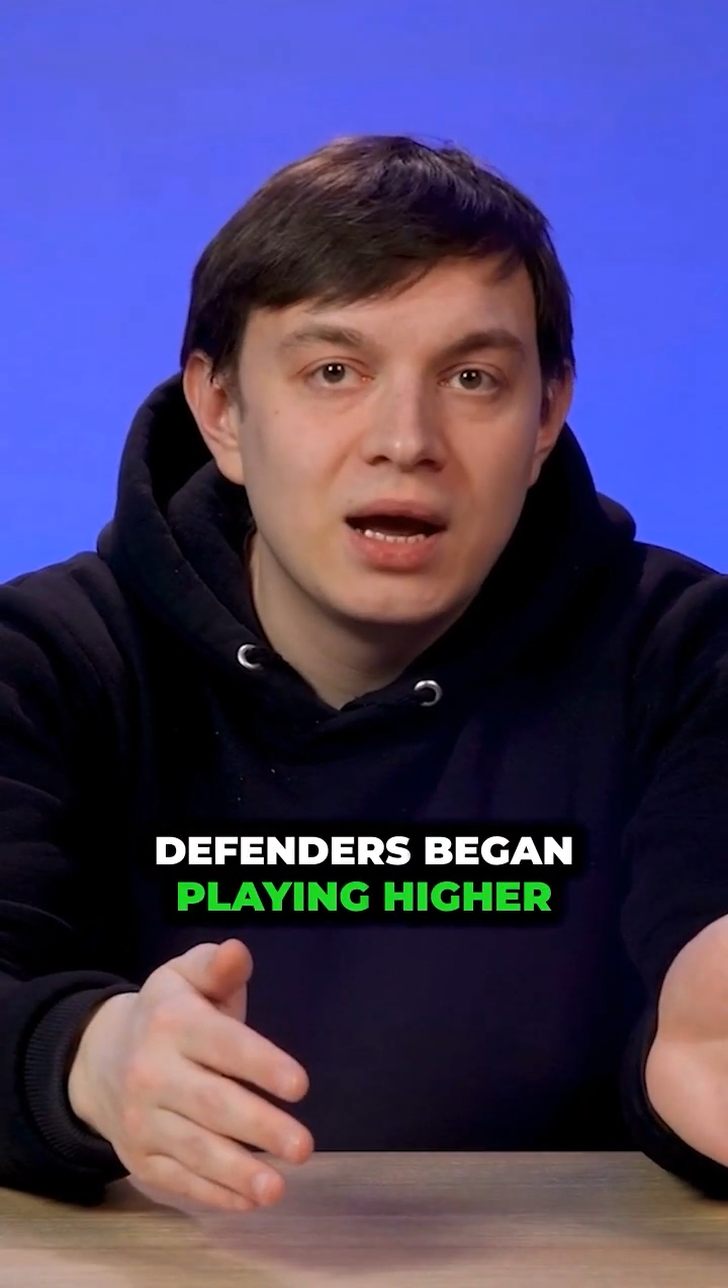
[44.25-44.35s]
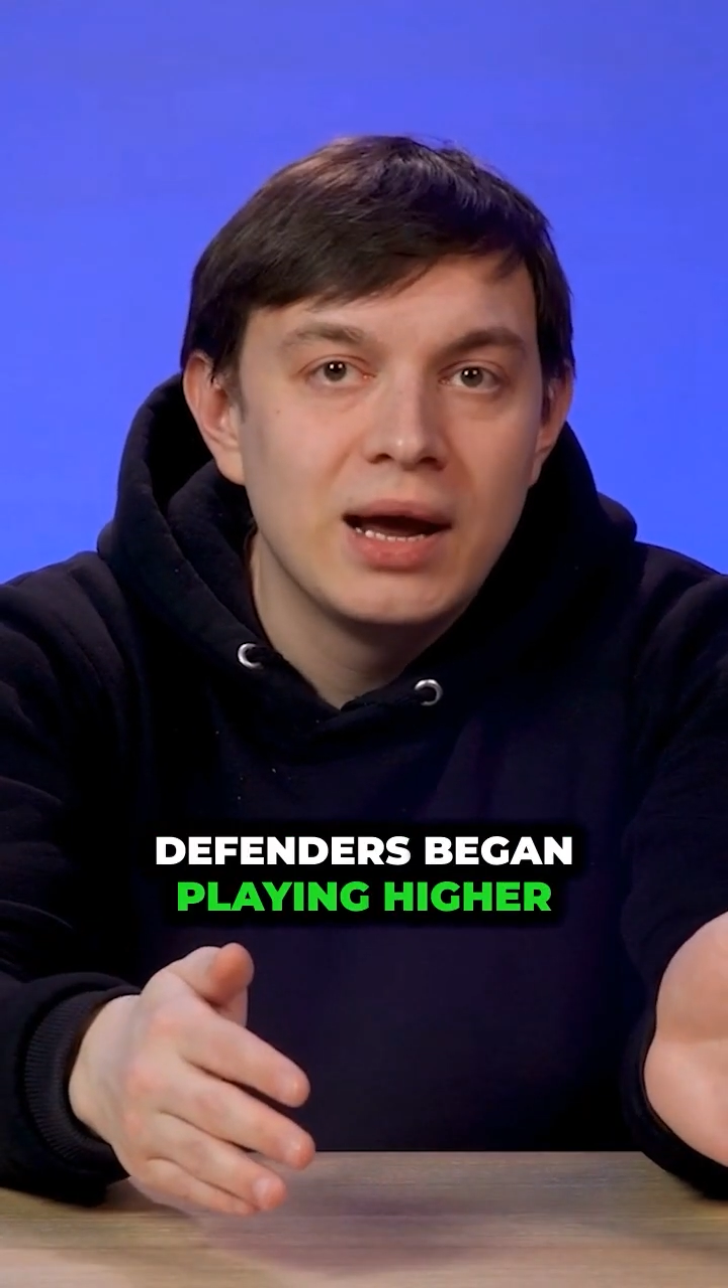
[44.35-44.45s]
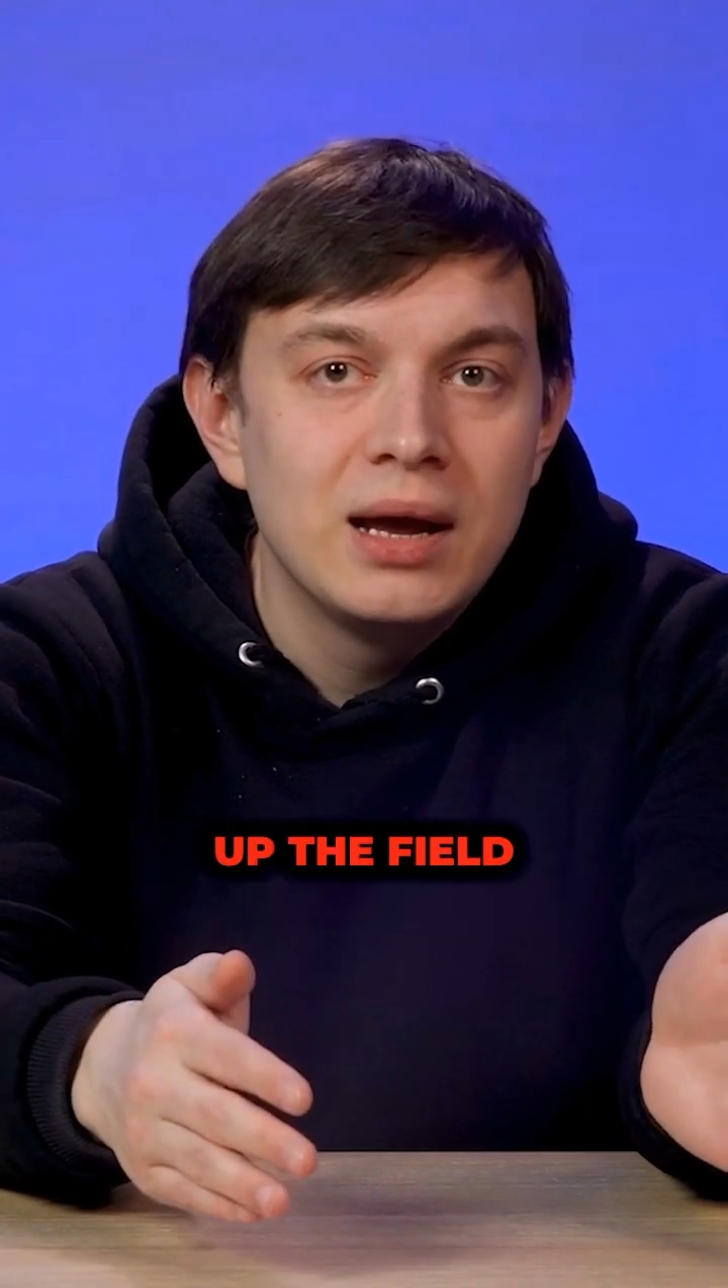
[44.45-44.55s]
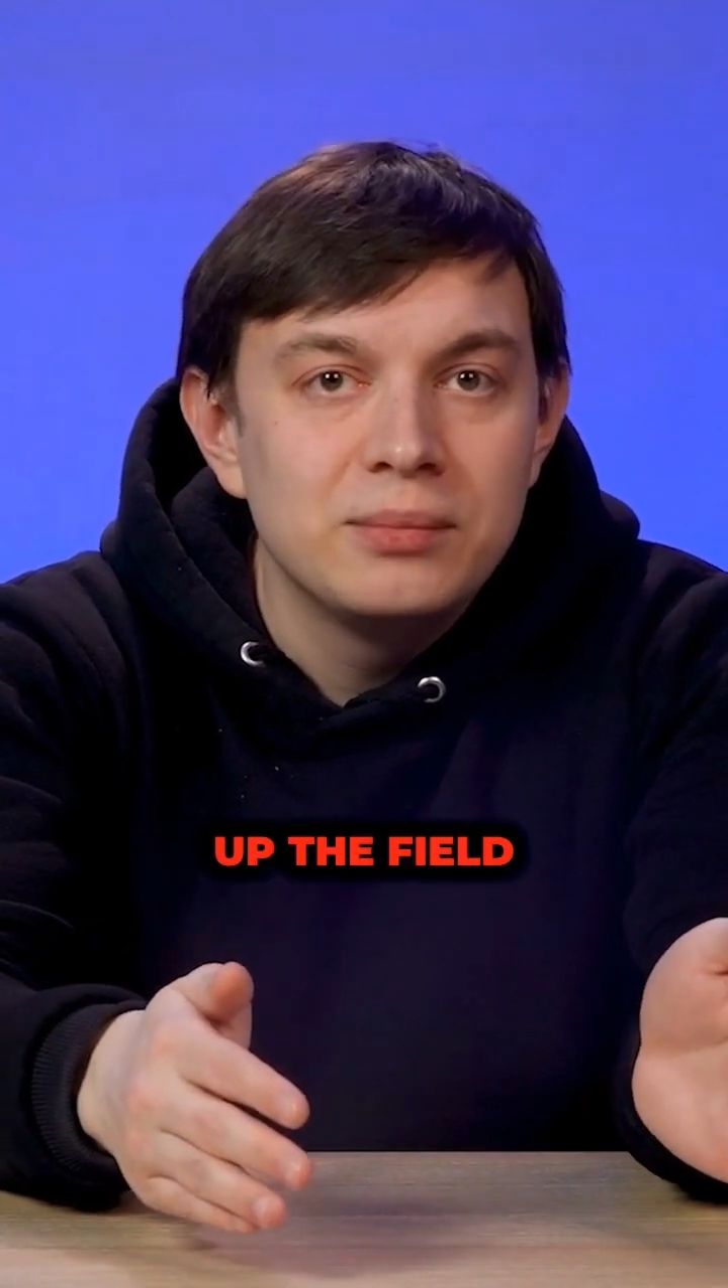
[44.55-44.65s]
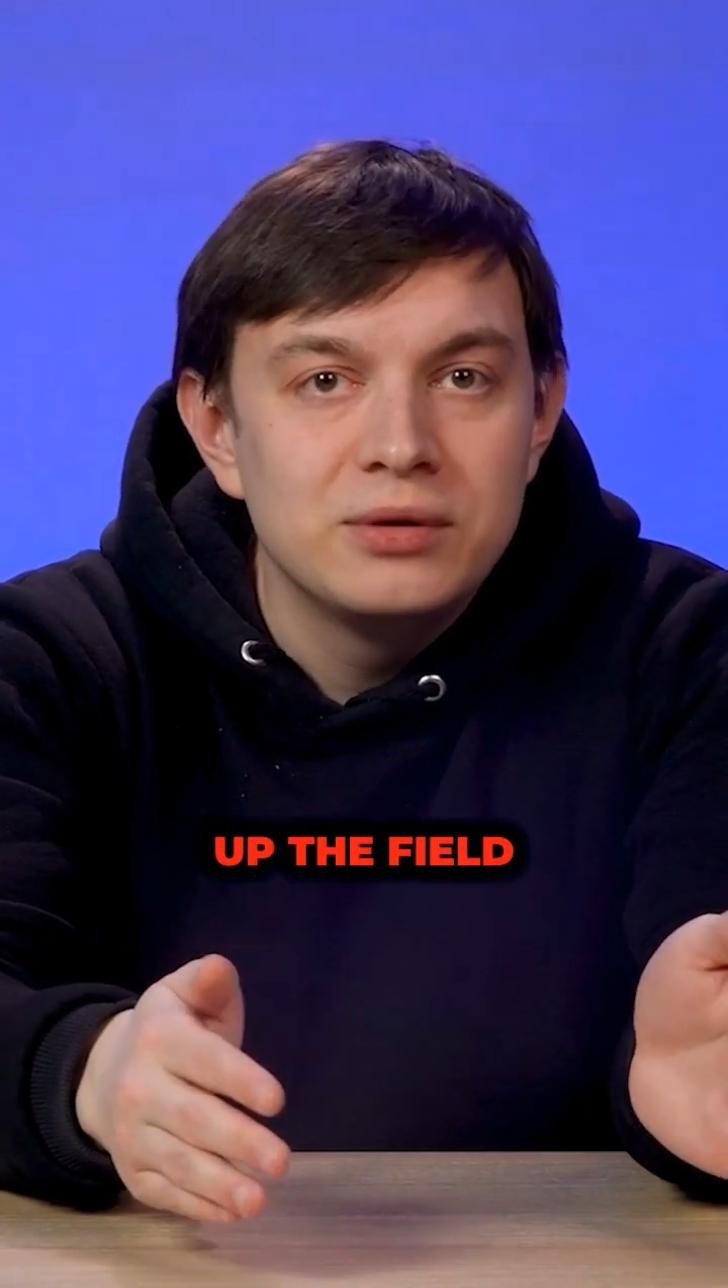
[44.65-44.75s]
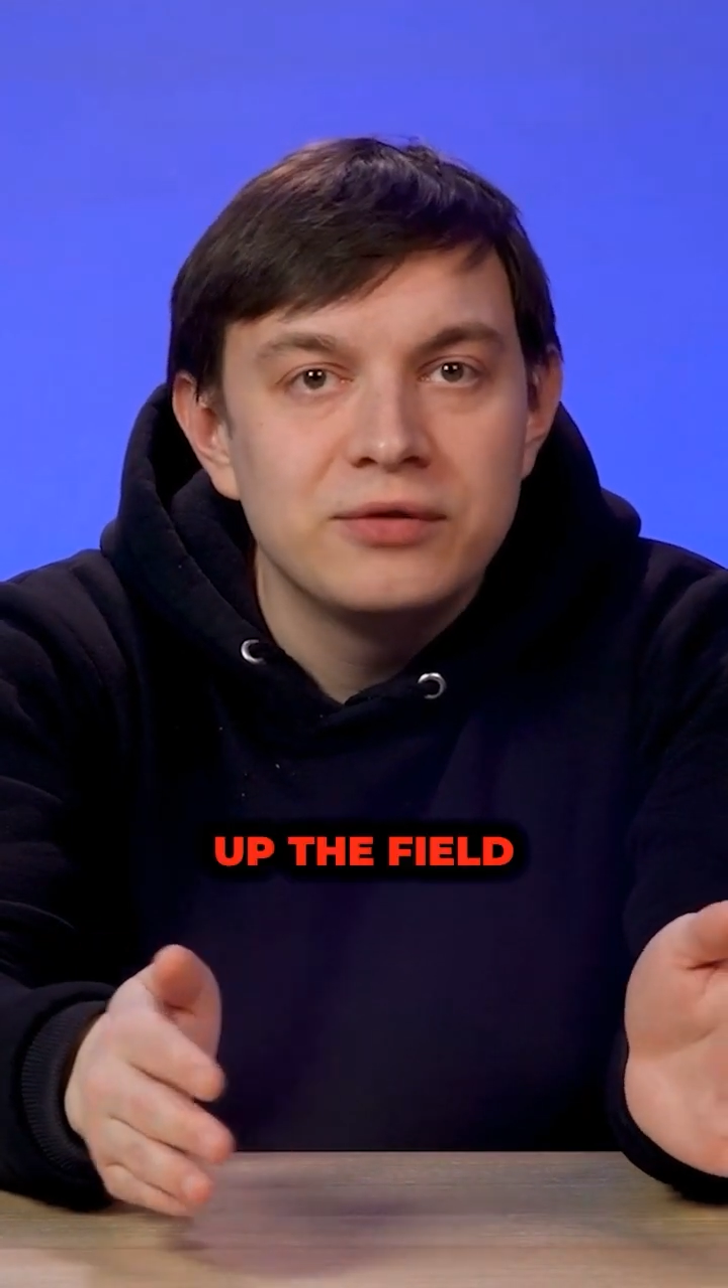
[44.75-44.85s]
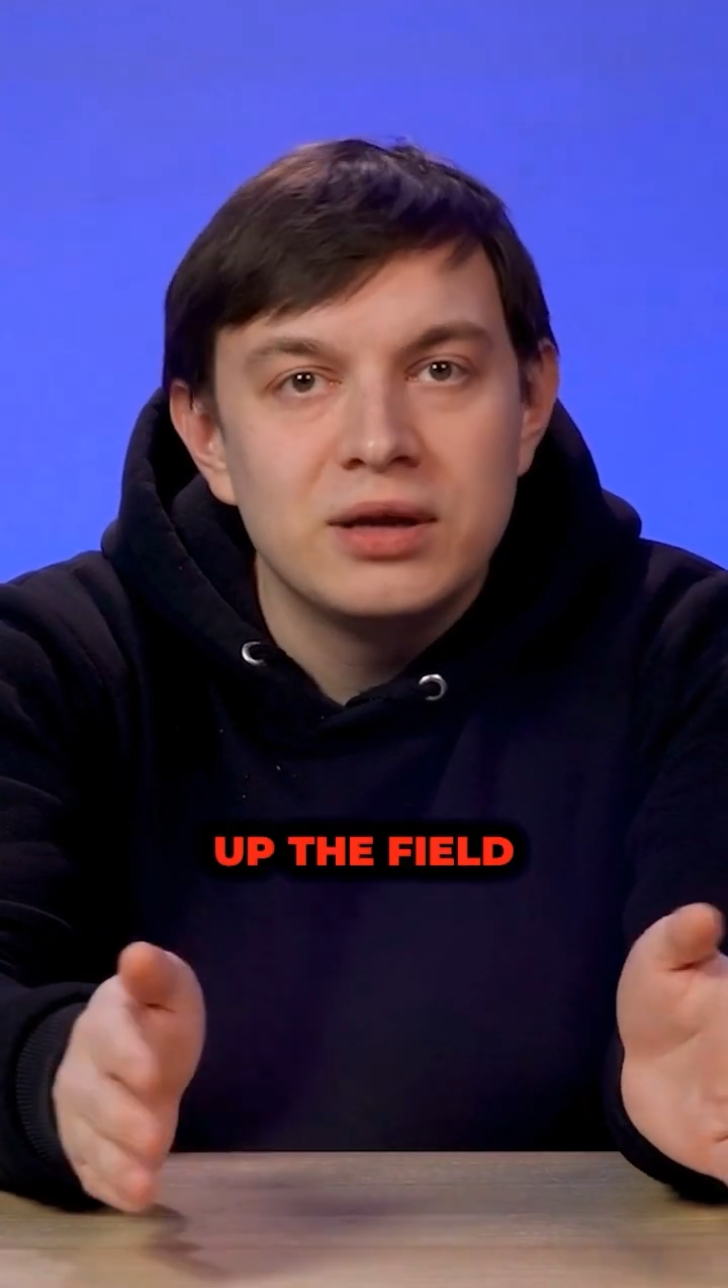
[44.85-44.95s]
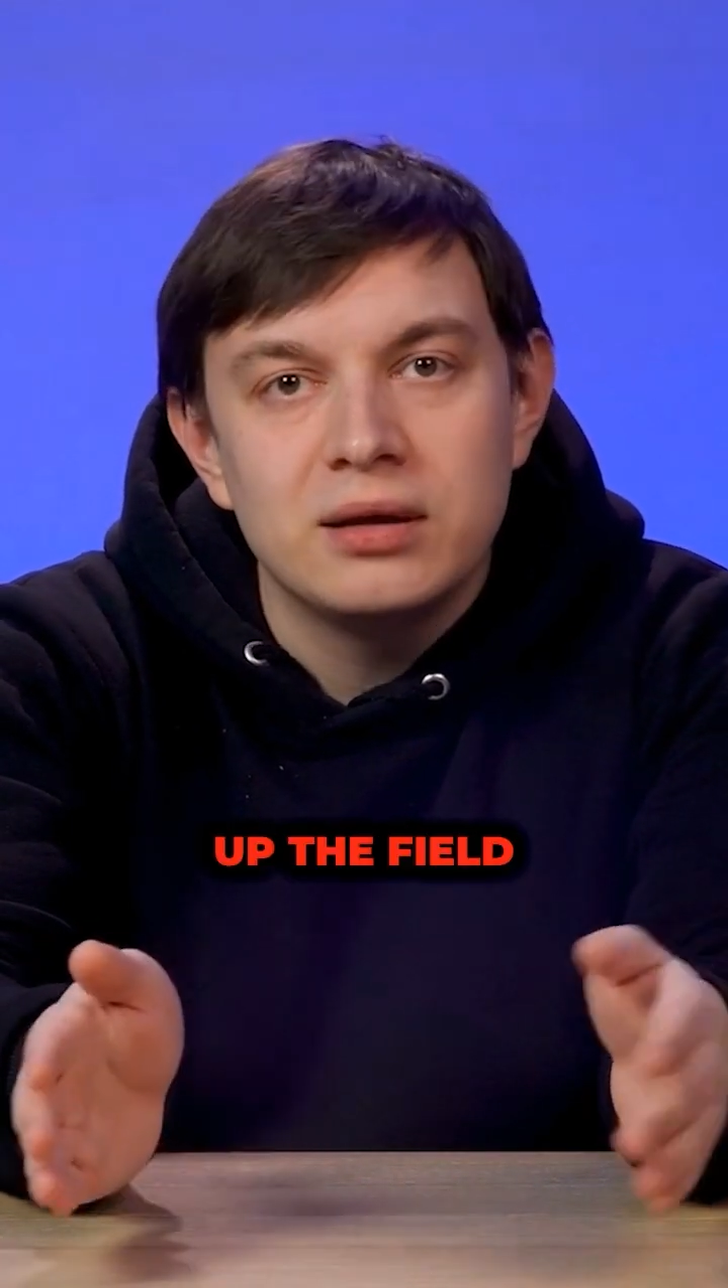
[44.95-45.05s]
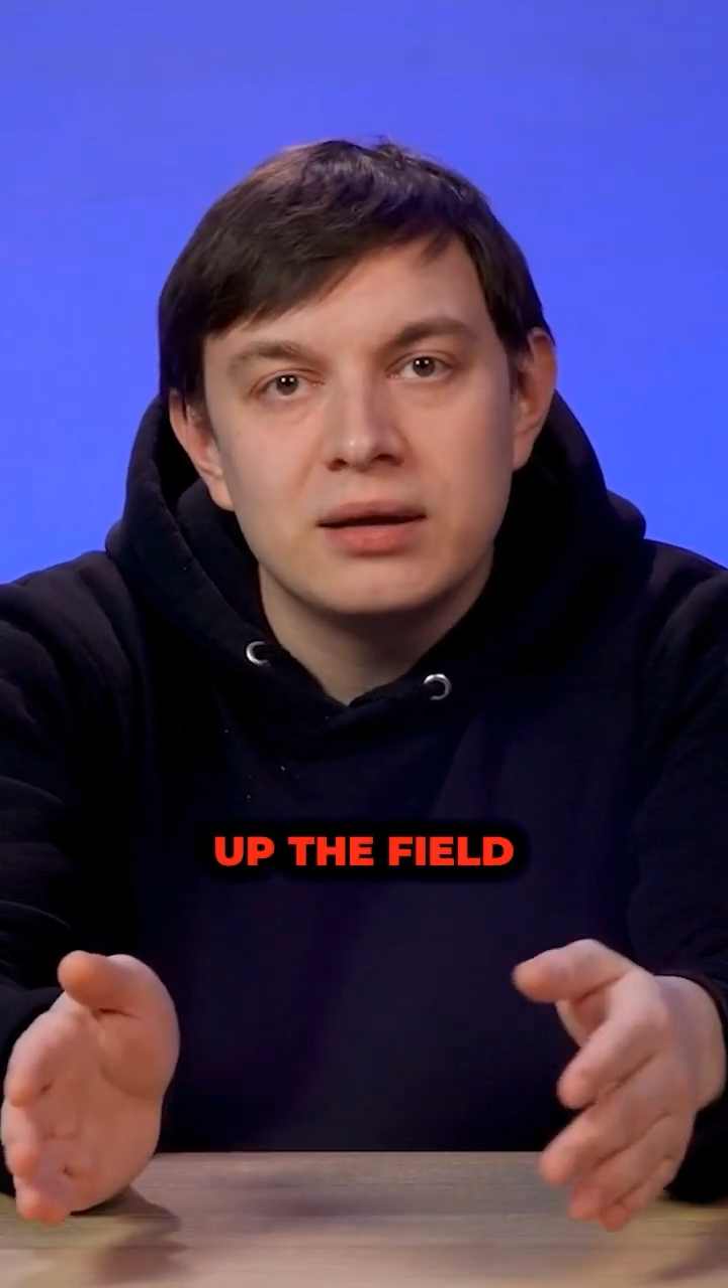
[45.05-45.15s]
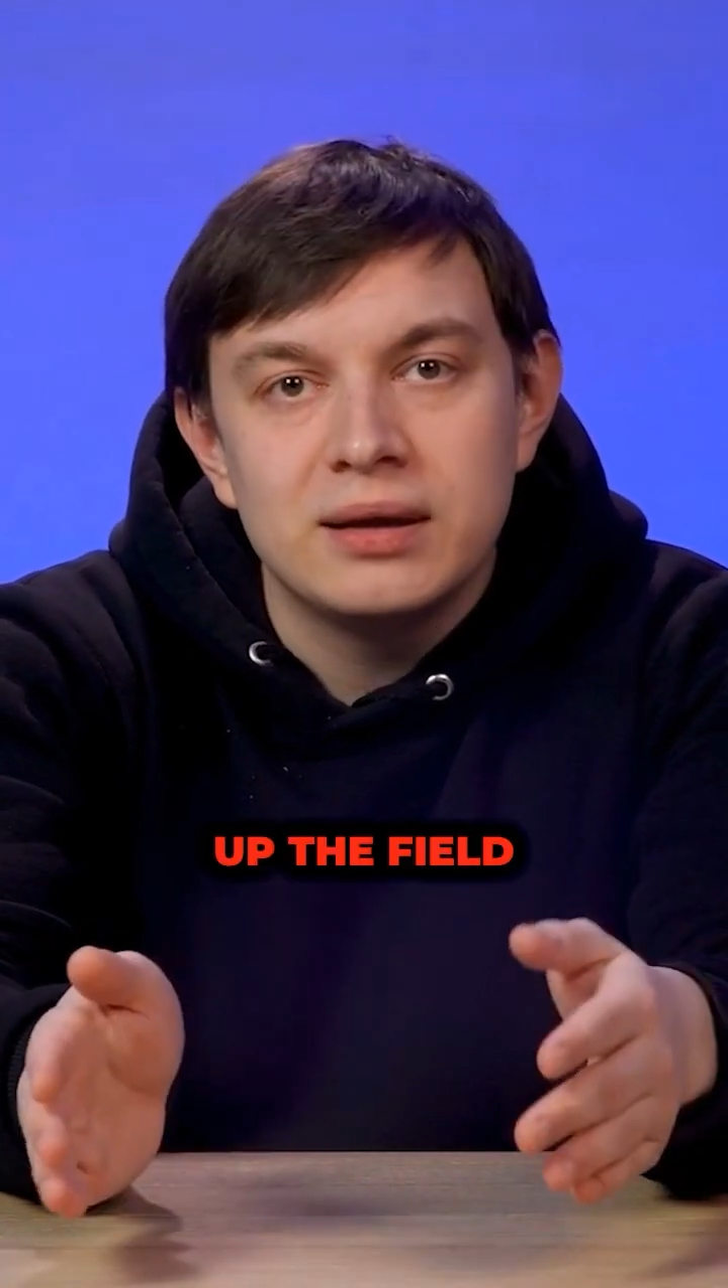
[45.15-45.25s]
high up the
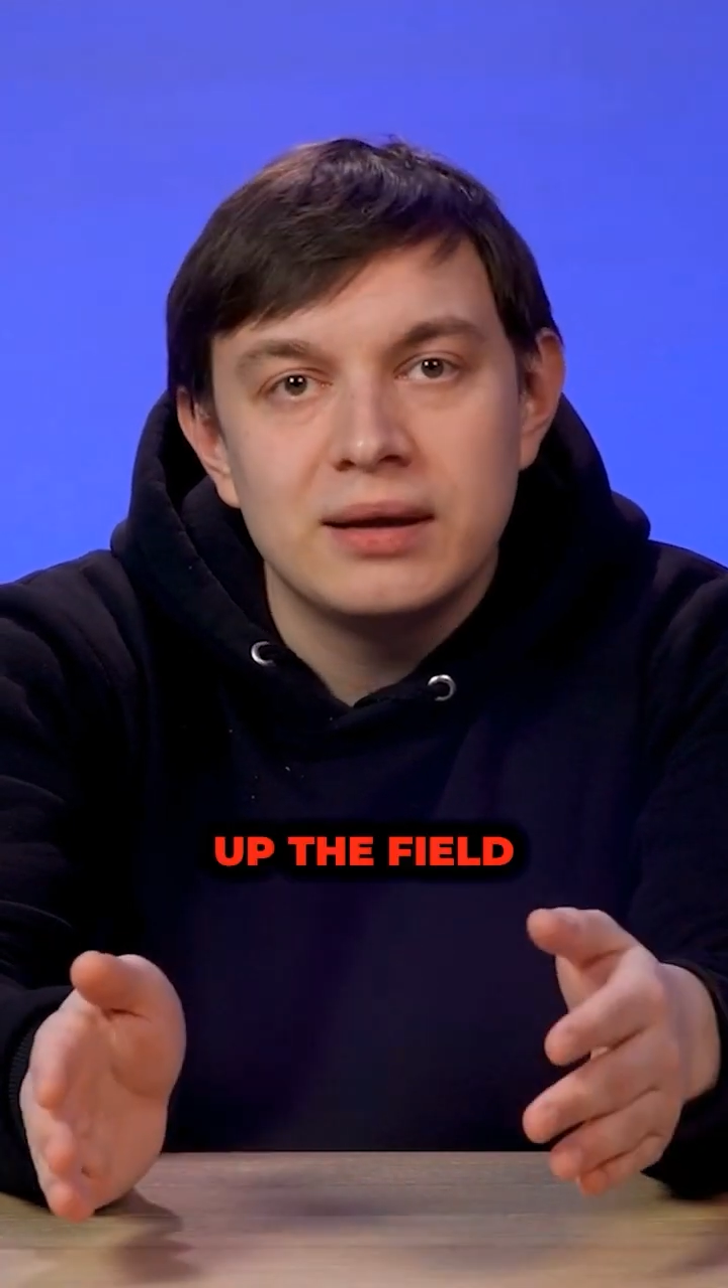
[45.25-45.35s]
field,